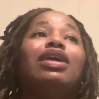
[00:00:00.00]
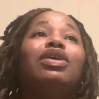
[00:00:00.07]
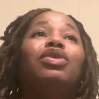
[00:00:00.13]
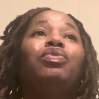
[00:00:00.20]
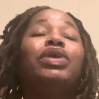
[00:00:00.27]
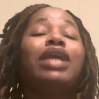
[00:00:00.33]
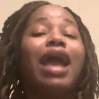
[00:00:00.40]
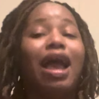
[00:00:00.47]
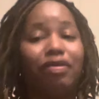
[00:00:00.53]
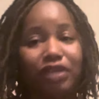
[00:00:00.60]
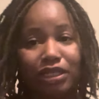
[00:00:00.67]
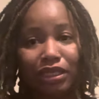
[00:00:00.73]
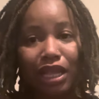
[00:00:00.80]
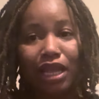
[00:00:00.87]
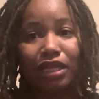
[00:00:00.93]
we have
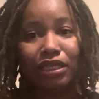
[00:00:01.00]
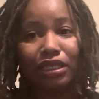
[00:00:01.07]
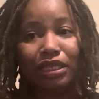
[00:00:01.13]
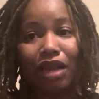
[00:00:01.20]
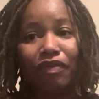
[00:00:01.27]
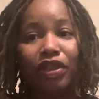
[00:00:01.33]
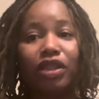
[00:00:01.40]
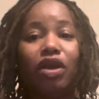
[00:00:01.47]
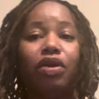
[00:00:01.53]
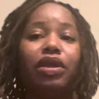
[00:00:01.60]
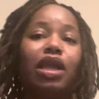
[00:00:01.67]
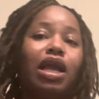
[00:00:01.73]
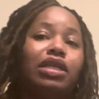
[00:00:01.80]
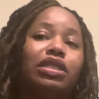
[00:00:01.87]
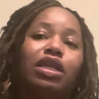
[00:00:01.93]
to stay into
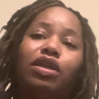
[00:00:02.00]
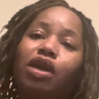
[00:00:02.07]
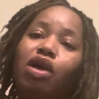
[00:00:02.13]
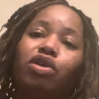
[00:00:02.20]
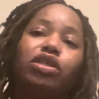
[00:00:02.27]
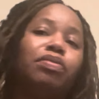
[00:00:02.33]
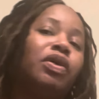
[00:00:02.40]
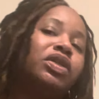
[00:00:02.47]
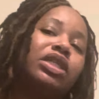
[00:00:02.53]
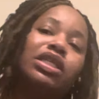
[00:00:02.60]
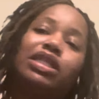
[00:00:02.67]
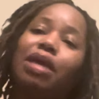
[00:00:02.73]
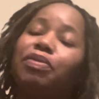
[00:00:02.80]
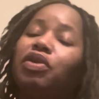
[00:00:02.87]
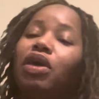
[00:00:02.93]
7:30. As a nurse, most of
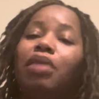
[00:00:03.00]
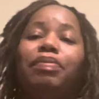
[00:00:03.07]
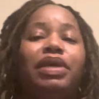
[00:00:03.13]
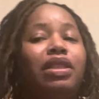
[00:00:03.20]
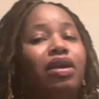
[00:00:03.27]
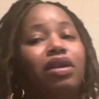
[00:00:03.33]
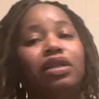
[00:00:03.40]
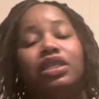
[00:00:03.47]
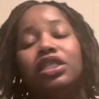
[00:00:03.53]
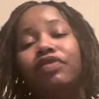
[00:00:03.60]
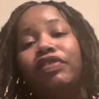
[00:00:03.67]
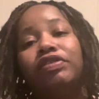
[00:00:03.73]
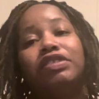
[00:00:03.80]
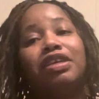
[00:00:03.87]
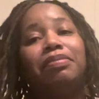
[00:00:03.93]
the time you're going to be there at least
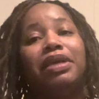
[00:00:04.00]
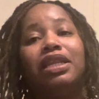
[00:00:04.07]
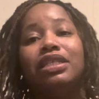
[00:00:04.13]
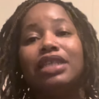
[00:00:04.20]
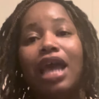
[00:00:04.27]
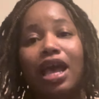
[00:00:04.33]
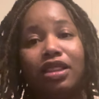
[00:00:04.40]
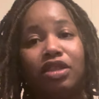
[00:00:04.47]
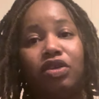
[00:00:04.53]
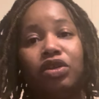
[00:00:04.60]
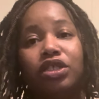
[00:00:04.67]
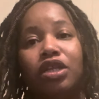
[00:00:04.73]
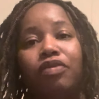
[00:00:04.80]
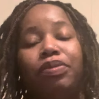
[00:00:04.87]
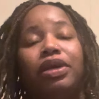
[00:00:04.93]
15 minutes after your
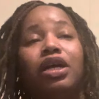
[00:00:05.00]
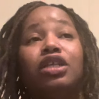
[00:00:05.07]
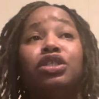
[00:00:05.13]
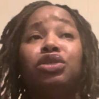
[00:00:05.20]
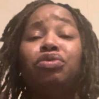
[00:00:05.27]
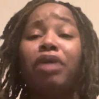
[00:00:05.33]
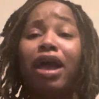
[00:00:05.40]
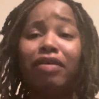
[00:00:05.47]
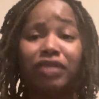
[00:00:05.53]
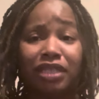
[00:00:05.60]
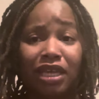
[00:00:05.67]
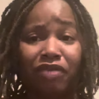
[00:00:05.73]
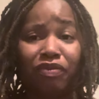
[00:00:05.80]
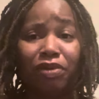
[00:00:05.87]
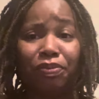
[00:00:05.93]
shift because you have to
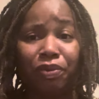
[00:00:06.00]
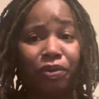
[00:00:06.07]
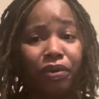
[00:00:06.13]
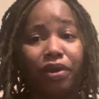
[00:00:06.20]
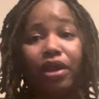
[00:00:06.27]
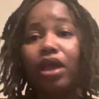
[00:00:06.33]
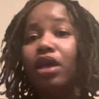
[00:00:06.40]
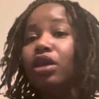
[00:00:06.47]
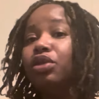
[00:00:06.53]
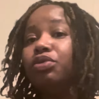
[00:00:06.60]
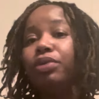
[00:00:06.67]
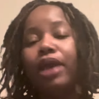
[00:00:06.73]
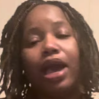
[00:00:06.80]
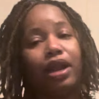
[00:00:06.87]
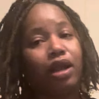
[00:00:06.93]
give report. You
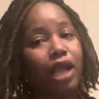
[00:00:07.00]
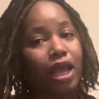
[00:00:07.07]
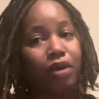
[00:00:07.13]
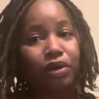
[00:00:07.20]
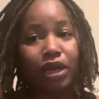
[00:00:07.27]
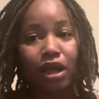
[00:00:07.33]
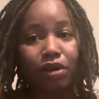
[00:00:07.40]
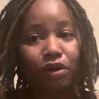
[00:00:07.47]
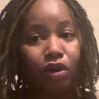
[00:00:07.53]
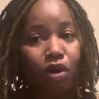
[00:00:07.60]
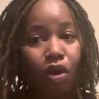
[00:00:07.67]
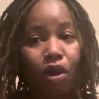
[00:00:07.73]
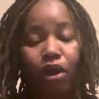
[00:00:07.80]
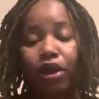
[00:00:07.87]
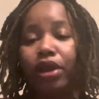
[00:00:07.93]
got to count down the
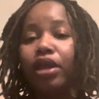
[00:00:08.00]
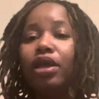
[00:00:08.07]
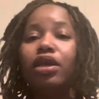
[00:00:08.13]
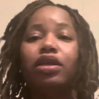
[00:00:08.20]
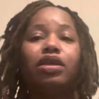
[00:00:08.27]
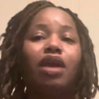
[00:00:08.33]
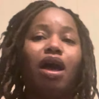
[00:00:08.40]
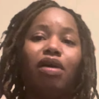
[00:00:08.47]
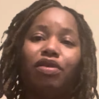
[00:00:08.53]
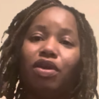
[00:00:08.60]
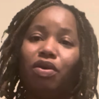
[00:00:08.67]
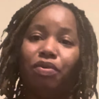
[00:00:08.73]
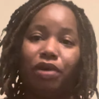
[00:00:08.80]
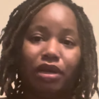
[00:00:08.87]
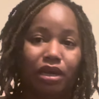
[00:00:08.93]
cart. Y'all know
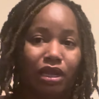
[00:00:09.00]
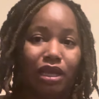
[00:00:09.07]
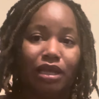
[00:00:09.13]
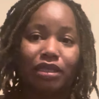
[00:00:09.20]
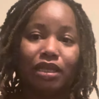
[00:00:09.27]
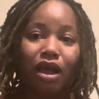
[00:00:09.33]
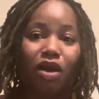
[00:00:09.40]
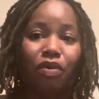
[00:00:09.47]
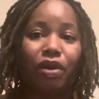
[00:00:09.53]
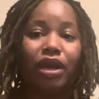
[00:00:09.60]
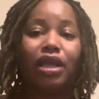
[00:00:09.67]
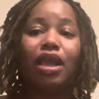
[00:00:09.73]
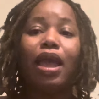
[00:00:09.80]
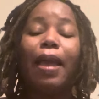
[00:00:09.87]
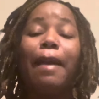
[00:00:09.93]
what it is
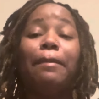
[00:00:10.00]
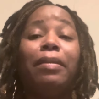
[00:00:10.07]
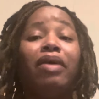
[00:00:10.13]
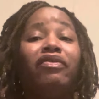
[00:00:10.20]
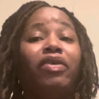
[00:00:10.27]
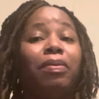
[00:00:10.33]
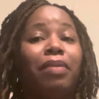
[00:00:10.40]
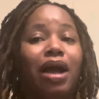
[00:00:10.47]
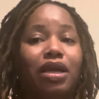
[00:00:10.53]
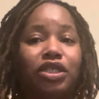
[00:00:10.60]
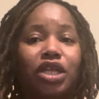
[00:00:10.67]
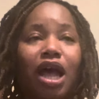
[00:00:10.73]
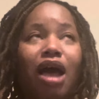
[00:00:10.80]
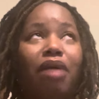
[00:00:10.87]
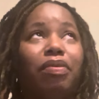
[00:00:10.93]
already. But for my
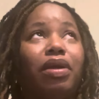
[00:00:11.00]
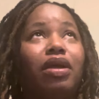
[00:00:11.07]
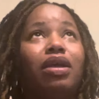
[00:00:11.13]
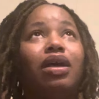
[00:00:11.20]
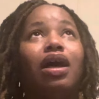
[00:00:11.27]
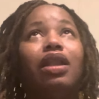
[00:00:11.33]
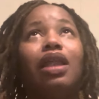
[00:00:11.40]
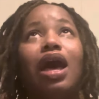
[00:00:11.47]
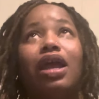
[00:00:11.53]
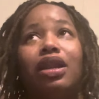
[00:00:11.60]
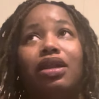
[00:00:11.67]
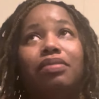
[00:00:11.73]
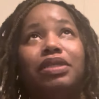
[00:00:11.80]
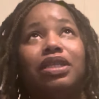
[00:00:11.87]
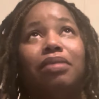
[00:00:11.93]
job, a lot of
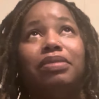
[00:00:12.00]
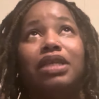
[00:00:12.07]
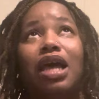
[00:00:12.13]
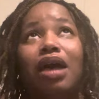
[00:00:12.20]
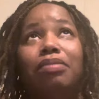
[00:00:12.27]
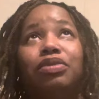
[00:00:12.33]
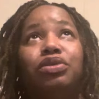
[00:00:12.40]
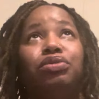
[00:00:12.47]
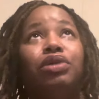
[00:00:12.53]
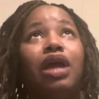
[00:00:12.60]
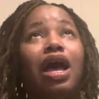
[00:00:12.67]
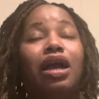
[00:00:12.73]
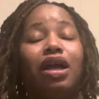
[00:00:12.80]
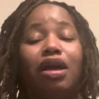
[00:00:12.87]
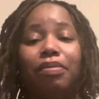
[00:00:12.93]
them sometimes do
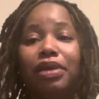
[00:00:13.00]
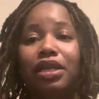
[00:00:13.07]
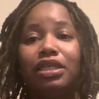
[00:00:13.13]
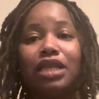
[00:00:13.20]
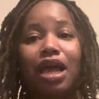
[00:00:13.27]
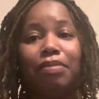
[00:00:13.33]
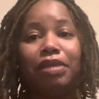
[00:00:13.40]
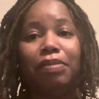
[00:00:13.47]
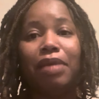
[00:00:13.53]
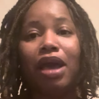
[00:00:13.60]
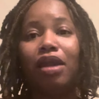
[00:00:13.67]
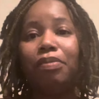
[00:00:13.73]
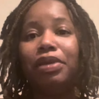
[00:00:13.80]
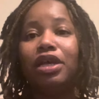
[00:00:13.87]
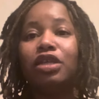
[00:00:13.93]
not come in a timely
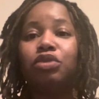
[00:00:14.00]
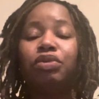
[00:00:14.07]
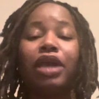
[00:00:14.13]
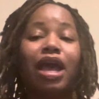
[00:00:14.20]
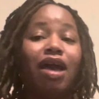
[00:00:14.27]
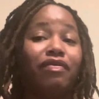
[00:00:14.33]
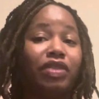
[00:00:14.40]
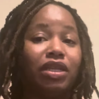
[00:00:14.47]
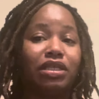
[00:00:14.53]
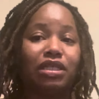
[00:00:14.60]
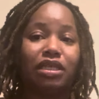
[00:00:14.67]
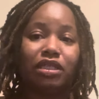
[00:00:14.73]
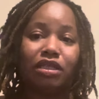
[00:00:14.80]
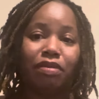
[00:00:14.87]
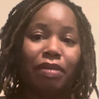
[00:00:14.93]
manner because we have this
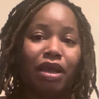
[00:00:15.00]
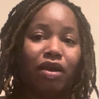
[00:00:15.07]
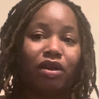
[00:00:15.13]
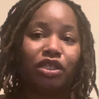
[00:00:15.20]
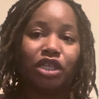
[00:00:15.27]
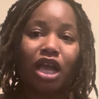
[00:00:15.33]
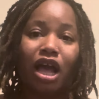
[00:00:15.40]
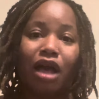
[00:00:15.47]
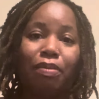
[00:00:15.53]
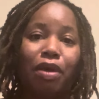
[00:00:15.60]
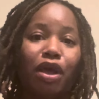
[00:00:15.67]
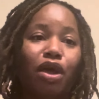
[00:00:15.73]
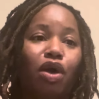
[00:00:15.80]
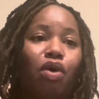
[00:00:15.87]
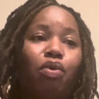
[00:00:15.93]
system at our job
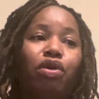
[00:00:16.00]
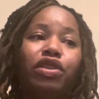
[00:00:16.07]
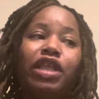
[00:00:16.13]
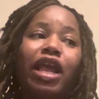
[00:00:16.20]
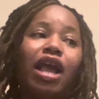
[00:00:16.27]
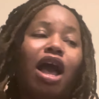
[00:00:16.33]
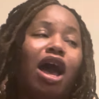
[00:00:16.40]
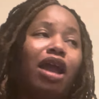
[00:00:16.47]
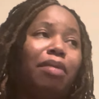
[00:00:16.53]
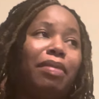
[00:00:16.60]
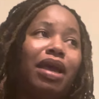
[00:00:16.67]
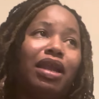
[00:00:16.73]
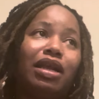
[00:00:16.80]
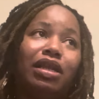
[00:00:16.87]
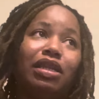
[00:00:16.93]
where they
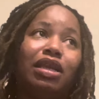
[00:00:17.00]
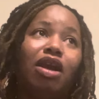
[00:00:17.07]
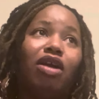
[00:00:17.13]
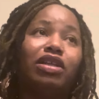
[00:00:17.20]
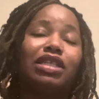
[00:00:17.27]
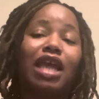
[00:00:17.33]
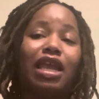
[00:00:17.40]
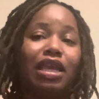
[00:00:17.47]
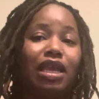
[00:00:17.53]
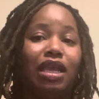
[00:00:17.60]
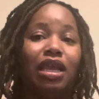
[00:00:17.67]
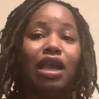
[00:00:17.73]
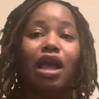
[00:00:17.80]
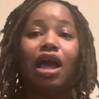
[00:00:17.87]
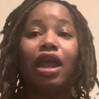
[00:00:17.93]
automatically are
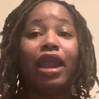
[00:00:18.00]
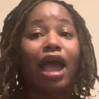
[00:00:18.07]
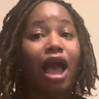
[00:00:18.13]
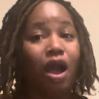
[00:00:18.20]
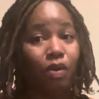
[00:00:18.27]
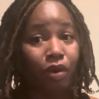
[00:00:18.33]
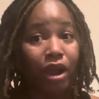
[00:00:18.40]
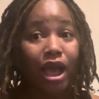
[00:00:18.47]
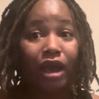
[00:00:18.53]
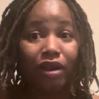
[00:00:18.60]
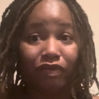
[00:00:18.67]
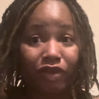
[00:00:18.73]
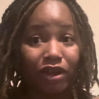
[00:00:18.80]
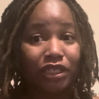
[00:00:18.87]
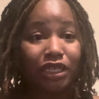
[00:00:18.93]
taking an hour out
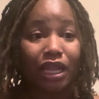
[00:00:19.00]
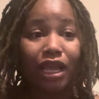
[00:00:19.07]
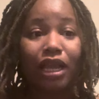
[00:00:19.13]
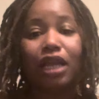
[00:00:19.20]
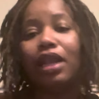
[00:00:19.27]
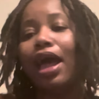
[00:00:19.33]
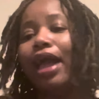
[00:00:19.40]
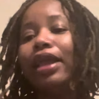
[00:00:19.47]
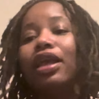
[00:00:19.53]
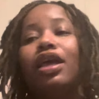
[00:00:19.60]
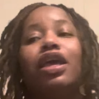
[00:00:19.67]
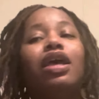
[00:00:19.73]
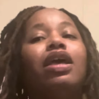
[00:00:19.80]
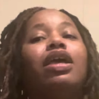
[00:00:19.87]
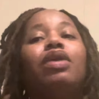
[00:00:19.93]
of our check. Like,
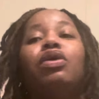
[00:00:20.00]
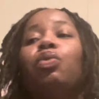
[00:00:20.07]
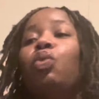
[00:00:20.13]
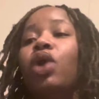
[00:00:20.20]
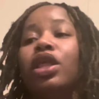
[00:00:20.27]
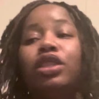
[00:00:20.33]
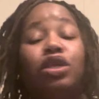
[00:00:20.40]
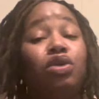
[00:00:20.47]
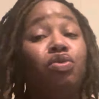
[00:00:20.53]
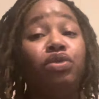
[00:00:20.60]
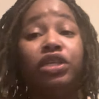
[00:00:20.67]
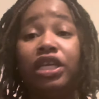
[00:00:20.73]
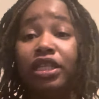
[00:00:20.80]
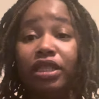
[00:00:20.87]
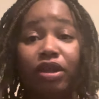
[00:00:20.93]
Whether you
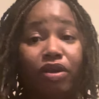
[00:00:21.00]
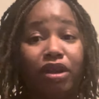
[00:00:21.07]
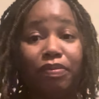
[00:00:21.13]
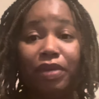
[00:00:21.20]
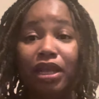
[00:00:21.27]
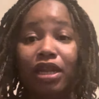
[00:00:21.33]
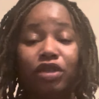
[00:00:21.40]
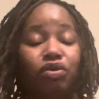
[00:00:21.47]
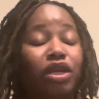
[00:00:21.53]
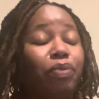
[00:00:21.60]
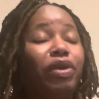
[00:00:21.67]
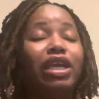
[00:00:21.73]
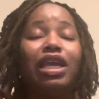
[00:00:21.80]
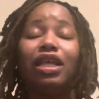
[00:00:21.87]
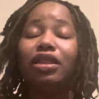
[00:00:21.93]
get 30 minutes,
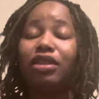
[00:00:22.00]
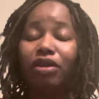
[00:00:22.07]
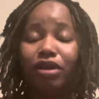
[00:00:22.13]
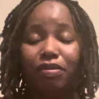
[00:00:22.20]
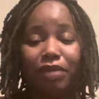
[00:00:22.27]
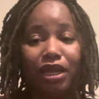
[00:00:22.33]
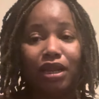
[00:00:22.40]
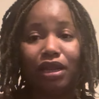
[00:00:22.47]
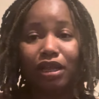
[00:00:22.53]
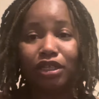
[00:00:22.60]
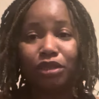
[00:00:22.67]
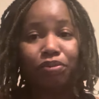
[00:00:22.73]
we get 30-minute lunch